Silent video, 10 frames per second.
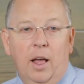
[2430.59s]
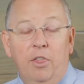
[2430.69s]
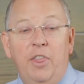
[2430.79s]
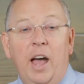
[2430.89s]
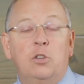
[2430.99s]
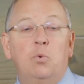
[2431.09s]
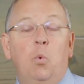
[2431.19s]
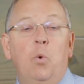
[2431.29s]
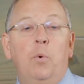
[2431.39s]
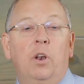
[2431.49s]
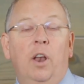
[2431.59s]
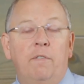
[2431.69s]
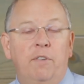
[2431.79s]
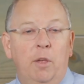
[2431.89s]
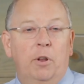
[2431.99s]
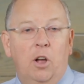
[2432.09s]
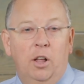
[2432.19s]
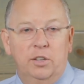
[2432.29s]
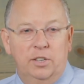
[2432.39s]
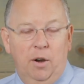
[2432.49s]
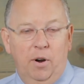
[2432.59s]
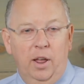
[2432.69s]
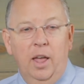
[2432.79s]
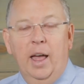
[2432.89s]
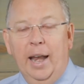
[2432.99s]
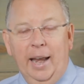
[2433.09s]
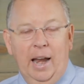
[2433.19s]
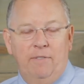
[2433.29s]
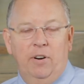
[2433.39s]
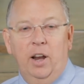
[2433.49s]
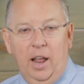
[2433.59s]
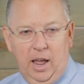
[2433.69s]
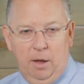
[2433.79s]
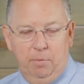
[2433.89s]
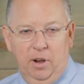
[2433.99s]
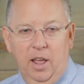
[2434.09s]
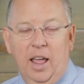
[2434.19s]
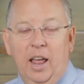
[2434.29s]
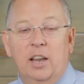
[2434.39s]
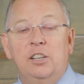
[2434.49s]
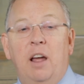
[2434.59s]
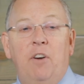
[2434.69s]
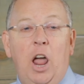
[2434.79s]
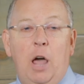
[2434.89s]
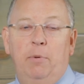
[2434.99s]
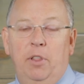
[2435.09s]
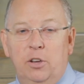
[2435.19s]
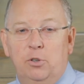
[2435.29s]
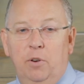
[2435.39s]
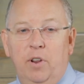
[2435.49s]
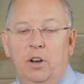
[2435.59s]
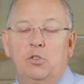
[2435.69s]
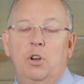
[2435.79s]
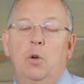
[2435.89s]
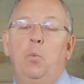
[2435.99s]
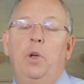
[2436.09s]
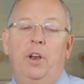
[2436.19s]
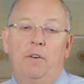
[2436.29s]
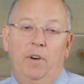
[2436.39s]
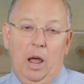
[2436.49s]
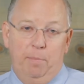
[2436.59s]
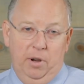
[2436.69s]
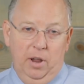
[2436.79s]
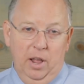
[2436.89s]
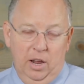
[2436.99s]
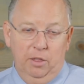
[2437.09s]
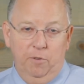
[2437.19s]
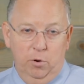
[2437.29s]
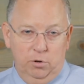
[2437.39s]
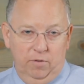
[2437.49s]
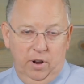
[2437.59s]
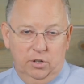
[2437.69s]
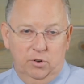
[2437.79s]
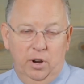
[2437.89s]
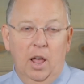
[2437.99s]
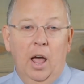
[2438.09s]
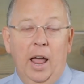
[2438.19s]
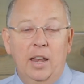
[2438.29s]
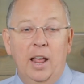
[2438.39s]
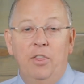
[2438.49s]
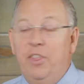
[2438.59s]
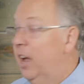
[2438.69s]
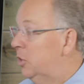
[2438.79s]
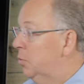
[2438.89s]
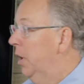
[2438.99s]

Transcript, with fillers: That's what we would love for them to call and say, right? Never going to happen. It has never happened in the history of dentistry. It will never happen in the future of dentistry. And yet, that's